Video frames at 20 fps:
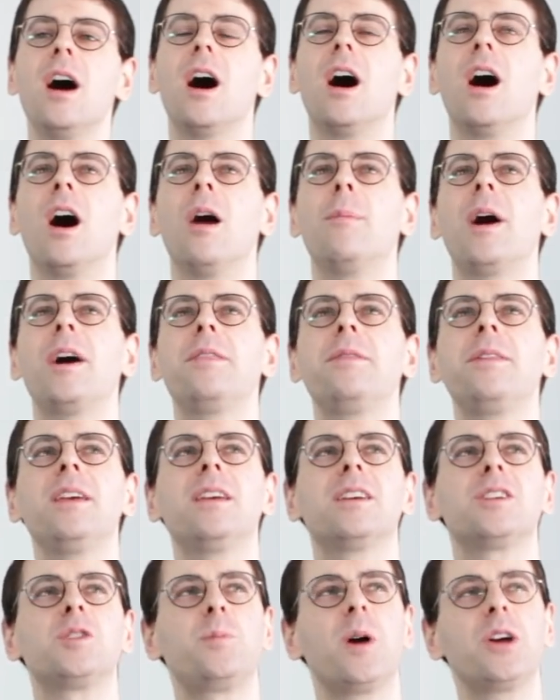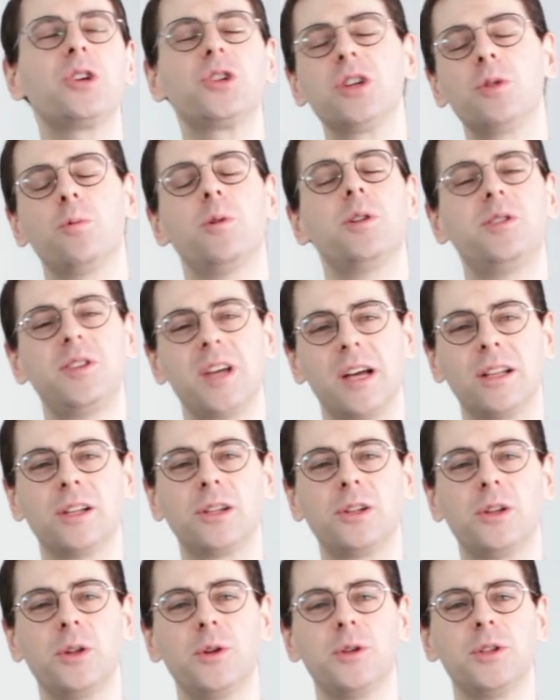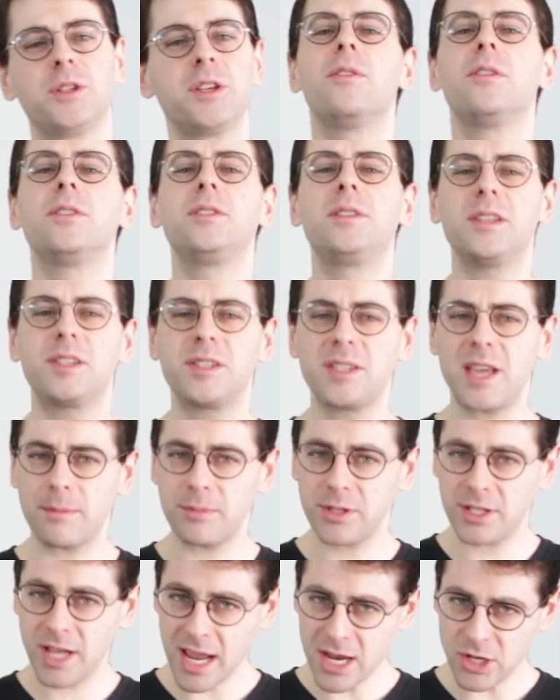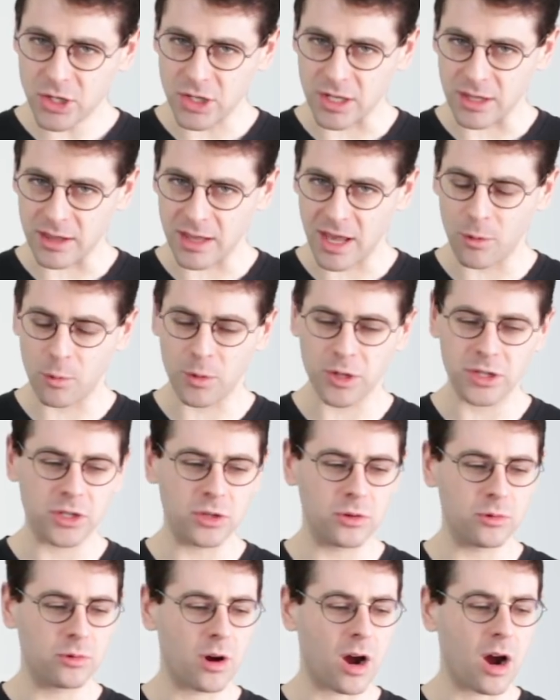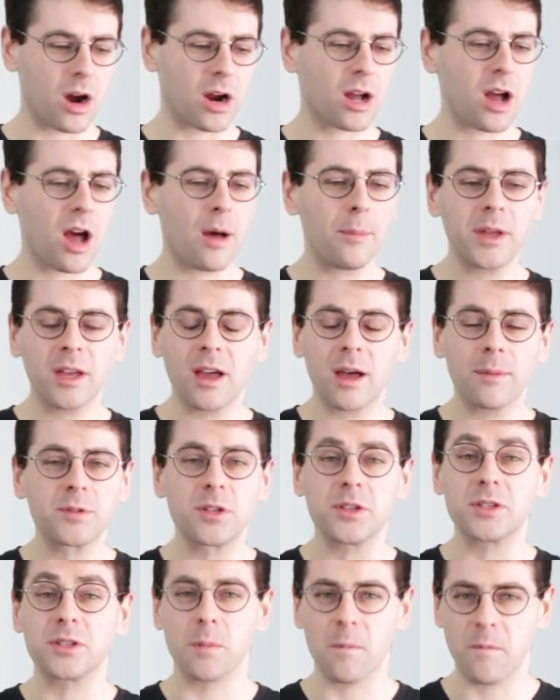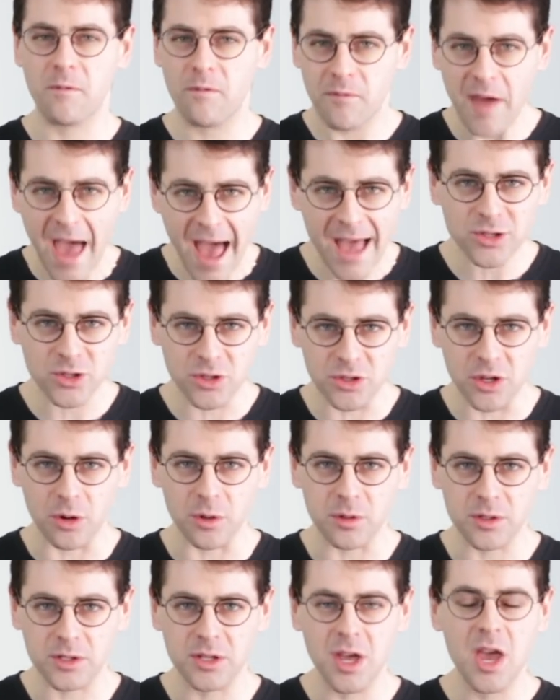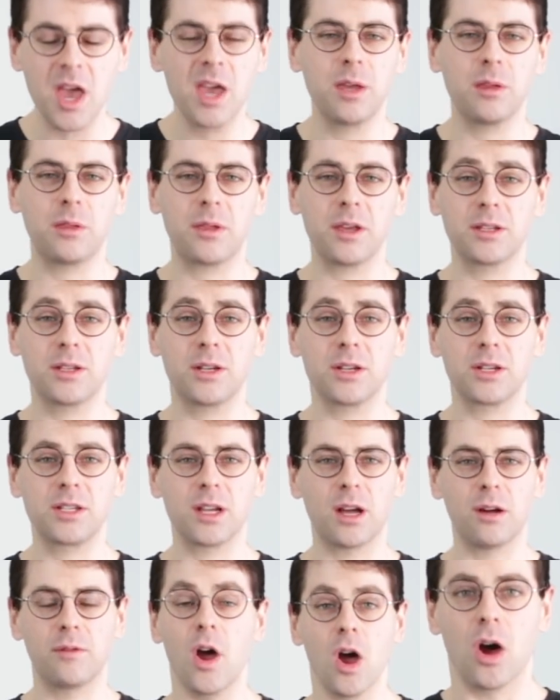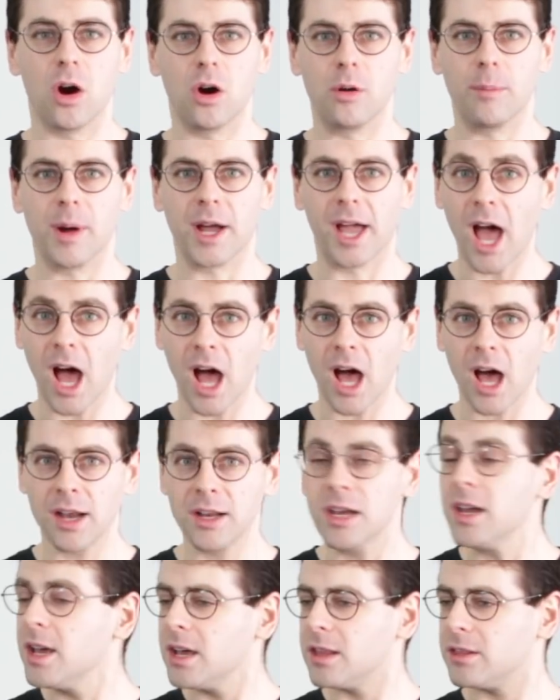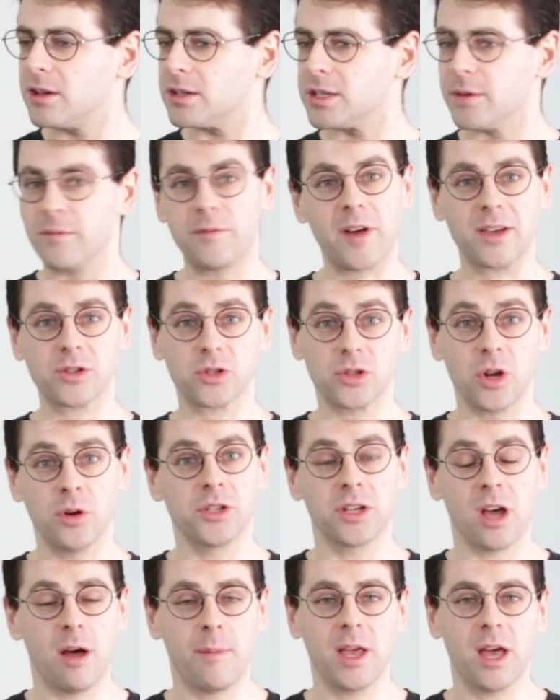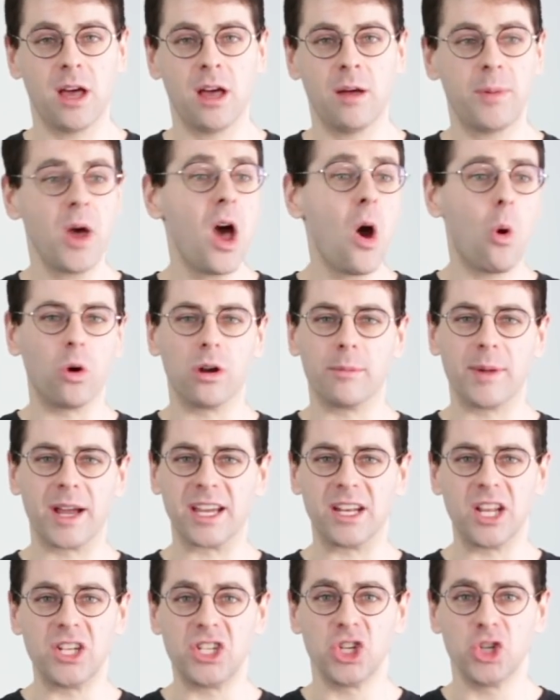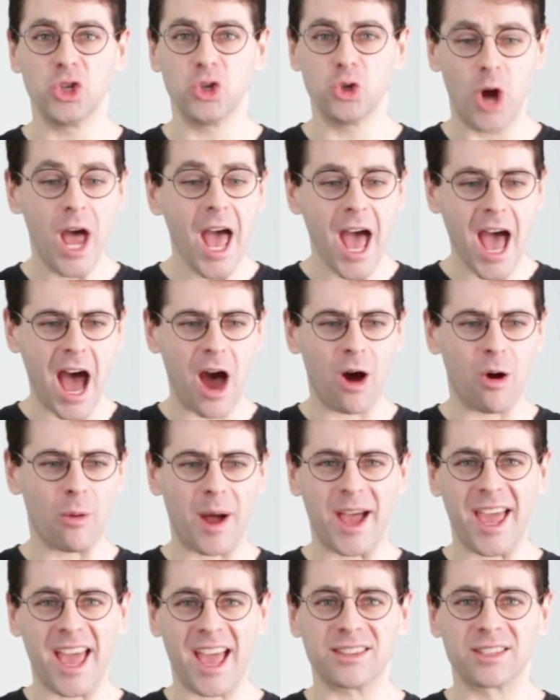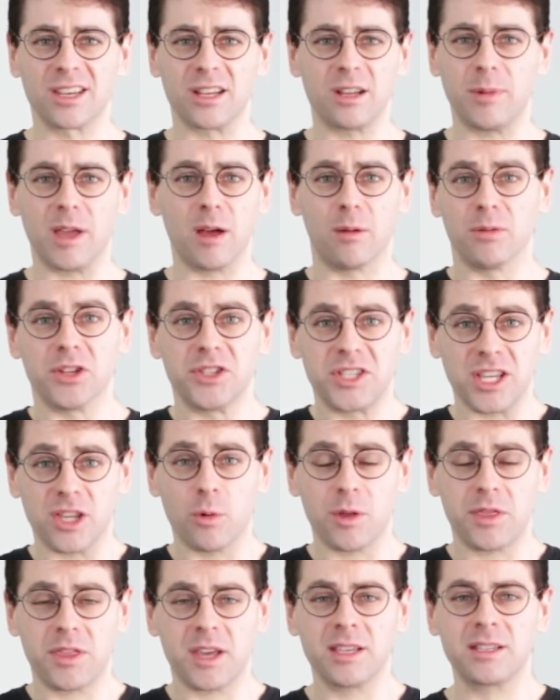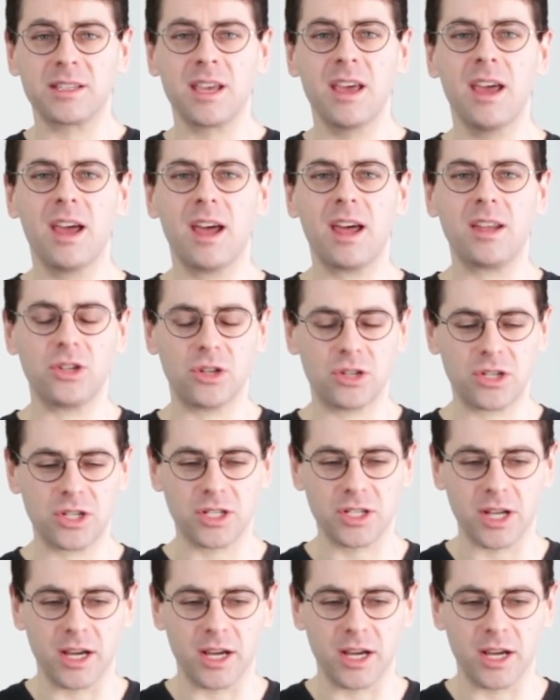I think especially with Delacluse, there's this temptation that when you are coming up to some fast notes, you think to yourself, oh my God, there's some fast notes coming up. What am I gonna do? How are my hands gonna be able to deal with this? And you're just